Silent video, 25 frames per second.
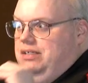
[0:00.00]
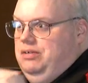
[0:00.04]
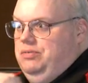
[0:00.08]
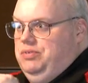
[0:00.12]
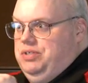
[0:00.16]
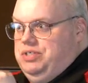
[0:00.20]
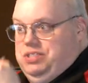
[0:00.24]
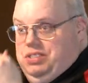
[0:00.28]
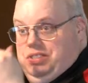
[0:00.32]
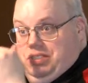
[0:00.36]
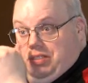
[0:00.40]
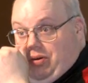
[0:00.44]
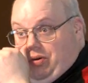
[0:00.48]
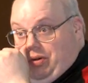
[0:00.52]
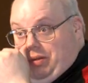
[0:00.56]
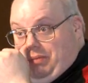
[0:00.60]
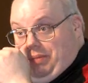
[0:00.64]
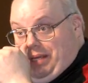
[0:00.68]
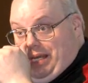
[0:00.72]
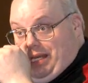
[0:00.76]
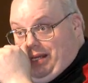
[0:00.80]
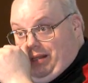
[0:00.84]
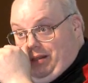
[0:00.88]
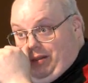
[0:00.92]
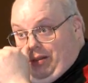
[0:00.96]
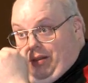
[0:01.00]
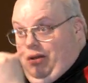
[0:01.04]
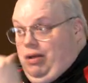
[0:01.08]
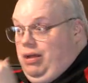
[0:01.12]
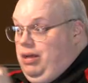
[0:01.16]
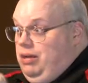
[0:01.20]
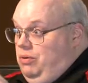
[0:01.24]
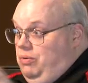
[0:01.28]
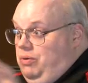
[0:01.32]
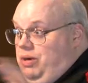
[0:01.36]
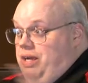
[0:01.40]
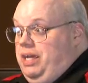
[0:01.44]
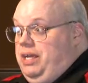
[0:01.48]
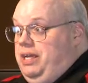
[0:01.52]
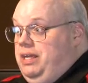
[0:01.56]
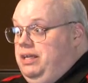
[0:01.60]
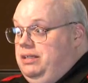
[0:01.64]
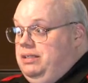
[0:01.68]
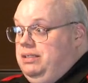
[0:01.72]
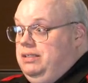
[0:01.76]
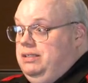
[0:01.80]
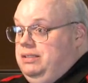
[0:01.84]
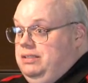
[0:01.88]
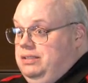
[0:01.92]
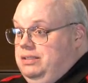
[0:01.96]
which is going back a long way,
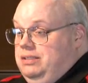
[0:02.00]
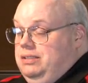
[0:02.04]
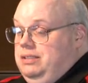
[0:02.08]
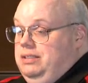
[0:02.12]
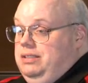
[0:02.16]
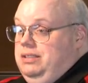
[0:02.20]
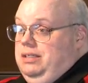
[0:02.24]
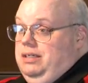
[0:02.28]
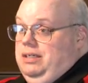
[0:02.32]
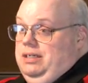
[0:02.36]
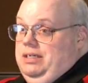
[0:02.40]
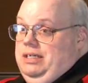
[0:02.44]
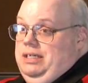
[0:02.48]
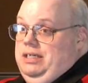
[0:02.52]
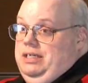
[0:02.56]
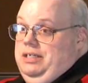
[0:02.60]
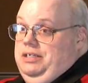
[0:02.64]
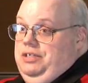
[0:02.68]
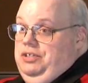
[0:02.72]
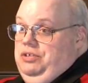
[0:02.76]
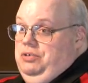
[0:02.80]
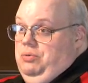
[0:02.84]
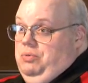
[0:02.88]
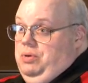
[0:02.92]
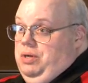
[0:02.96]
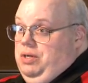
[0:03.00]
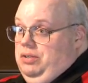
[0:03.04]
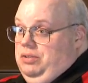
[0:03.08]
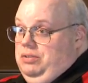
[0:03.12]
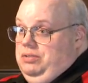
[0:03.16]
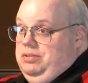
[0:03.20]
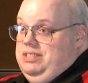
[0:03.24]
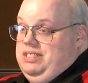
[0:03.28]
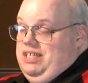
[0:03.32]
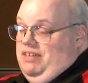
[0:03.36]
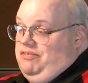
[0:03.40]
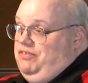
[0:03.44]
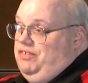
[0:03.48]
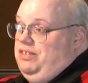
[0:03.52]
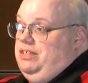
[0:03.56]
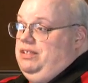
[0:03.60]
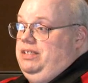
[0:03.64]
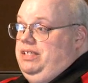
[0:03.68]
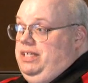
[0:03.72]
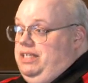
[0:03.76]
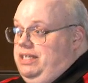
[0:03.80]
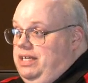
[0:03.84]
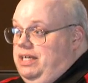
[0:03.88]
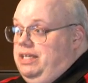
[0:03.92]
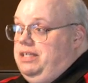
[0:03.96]
uh, you will
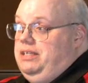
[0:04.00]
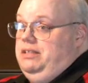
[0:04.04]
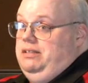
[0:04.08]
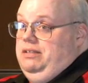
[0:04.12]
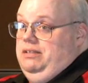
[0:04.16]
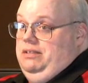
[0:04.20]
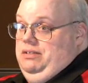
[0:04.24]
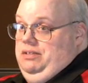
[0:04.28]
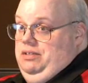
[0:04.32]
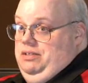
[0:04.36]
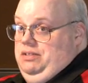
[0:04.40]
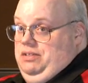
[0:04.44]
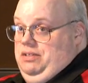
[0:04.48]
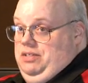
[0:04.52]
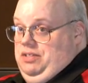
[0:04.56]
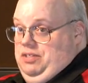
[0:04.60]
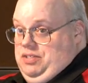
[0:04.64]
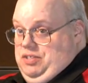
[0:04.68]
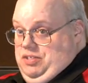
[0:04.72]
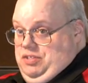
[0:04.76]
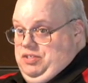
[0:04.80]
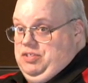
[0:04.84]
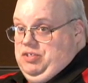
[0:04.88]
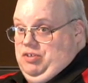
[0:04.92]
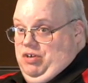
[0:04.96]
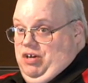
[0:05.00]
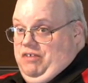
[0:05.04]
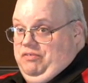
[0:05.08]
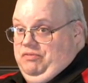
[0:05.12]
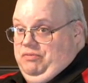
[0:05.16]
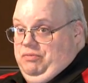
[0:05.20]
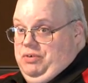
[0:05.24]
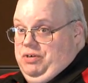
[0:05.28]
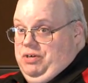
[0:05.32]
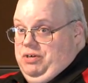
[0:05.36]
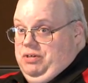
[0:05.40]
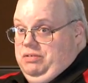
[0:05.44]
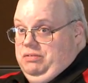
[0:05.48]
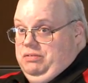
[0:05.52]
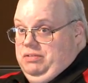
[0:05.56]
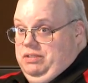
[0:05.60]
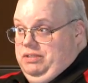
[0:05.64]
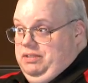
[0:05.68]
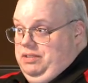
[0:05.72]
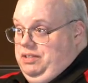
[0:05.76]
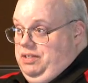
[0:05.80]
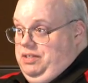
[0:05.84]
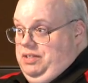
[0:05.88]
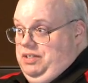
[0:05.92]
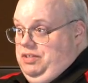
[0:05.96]
definitely get this the software.
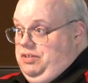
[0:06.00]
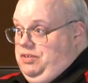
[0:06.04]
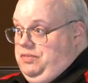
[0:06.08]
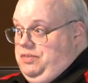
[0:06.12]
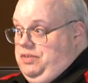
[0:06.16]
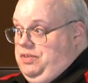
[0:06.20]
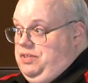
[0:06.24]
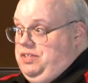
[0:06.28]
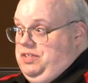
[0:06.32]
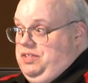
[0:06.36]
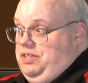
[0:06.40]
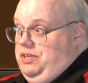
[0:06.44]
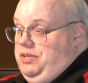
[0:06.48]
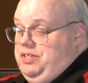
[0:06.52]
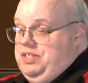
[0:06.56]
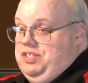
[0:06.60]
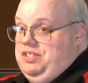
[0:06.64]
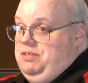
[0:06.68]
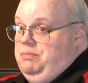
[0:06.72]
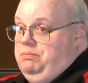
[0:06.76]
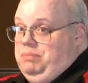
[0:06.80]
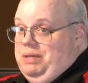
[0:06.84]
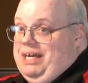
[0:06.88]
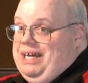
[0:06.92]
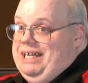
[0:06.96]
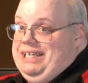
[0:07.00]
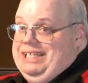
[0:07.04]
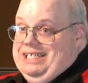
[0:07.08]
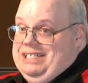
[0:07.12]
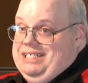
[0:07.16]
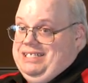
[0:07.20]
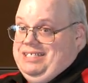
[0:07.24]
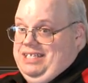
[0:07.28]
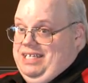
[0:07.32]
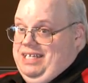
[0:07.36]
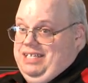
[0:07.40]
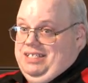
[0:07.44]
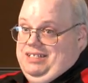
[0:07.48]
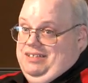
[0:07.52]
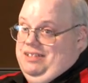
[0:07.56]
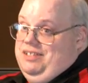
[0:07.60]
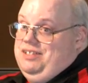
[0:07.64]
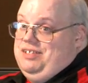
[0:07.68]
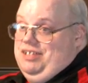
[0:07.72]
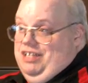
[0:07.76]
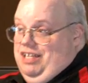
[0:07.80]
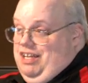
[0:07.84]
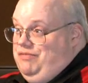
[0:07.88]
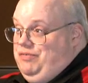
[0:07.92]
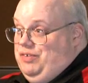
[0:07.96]
That, you know, there, there isn't a buy-in to get to
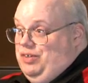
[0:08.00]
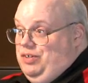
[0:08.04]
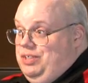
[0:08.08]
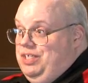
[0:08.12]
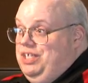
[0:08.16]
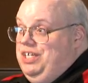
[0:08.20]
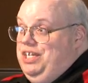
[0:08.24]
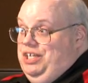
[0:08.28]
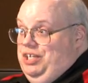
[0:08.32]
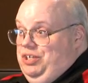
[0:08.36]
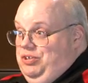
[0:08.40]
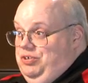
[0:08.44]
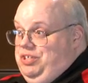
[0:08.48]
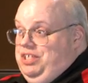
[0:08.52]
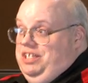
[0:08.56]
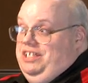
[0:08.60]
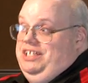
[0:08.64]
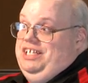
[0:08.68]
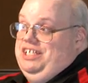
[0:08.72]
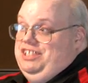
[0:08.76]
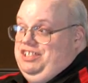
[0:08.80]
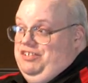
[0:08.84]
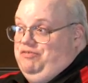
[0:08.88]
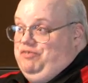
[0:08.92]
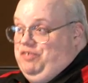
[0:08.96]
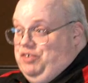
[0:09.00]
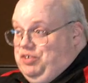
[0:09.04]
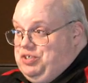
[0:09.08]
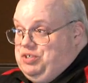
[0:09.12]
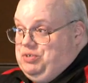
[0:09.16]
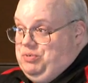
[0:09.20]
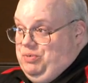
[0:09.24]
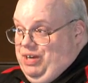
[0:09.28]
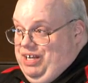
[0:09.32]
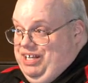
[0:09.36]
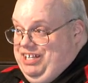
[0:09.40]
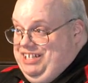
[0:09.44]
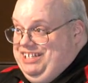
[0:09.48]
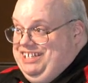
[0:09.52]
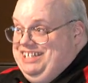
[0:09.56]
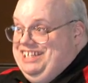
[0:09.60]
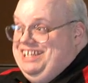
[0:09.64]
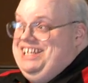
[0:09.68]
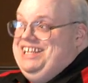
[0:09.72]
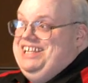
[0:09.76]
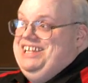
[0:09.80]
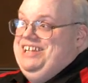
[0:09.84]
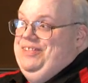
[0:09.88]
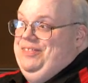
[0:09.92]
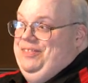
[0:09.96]
this level. You didn't get the first one.
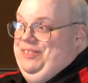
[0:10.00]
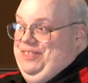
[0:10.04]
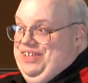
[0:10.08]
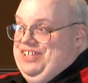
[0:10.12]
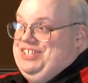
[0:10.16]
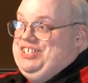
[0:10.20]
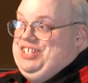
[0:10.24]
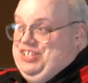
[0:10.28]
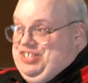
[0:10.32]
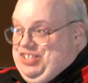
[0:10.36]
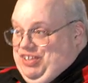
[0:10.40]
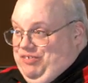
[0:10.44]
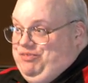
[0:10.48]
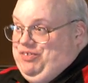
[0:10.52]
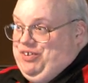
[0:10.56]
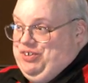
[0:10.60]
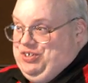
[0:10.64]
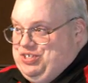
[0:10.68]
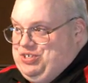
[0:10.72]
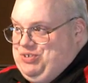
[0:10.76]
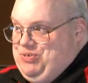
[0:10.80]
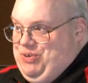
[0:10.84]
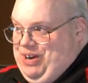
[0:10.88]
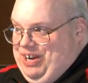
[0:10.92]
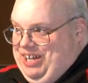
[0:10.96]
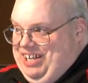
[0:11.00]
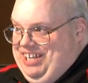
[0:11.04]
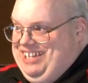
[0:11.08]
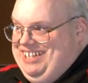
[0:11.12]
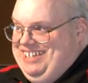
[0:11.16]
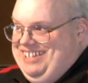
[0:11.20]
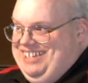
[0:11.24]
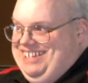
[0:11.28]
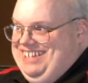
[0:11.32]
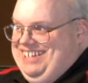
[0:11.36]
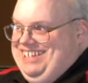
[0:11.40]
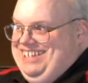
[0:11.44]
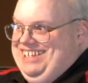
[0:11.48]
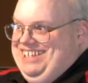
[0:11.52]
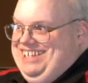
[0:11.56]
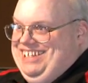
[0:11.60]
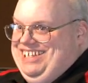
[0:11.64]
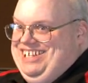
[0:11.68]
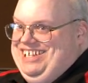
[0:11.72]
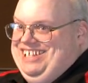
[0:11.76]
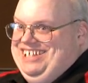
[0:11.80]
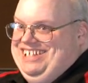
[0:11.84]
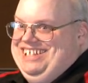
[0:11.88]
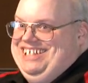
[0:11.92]
this is the first one.